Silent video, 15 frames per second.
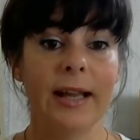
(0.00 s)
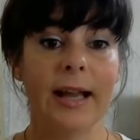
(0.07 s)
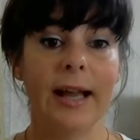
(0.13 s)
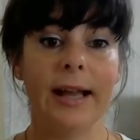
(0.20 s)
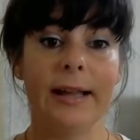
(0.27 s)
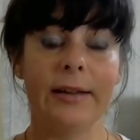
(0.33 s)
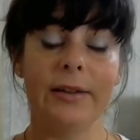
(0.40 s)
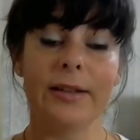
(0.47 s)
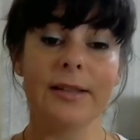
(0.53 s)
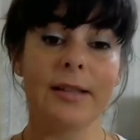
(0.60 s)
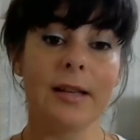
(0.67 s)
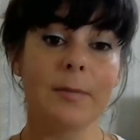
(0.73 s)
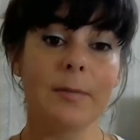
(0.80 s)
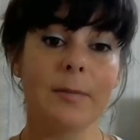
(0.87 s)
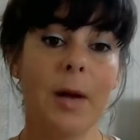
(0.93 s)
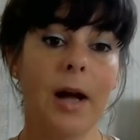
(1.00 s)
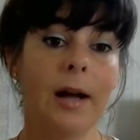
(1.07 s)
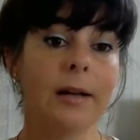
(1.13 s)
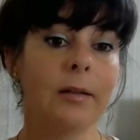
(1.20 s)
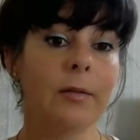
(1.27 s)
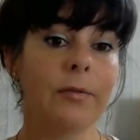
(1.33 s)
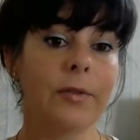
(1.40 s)
And this is
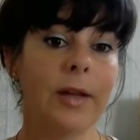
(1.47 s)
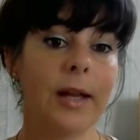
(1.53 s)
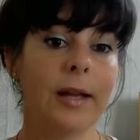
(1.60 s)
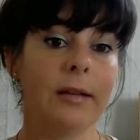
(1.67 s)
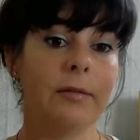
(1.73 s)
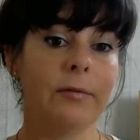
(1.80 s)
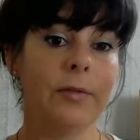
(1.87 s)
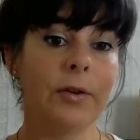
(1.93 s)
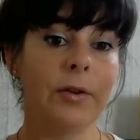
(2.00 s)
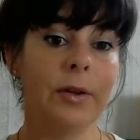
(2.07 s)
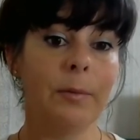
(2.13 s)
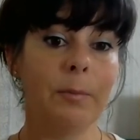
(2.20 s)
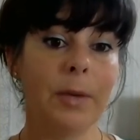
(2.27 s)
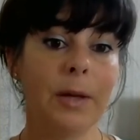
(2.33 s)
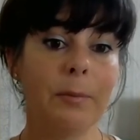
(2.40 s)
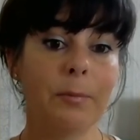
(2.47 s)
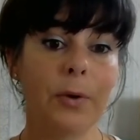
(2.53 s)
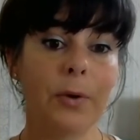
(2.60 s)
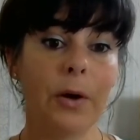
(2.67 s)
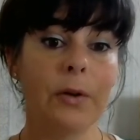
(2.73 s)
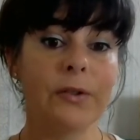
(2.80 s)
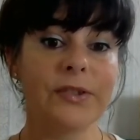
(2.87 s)
part of that very big
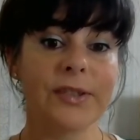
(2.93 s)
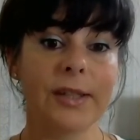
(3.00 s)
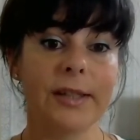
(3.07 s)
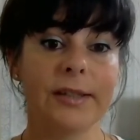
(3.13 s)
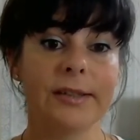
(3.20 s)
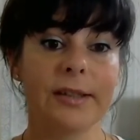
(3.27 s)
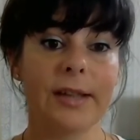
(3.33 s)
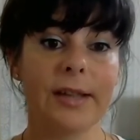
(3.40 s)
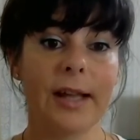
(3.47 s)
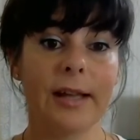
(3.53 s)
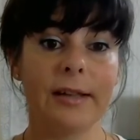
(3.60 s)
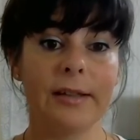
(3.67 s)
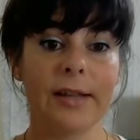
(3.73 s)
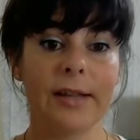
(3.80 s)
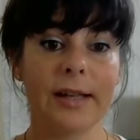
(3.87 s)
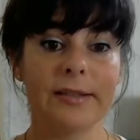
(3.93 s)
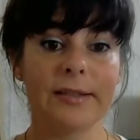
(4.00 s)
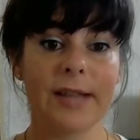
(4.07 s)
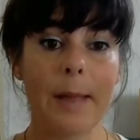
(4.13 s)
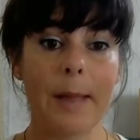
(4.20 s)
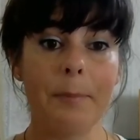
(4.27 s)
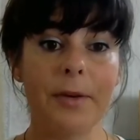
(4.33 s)
process that is
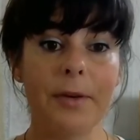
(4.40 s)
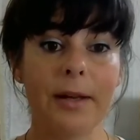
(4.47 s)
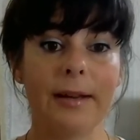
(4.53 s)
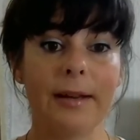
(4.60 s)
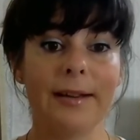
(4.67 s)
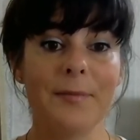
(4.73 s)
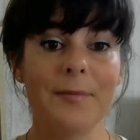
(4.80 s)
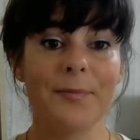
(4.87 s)
happening.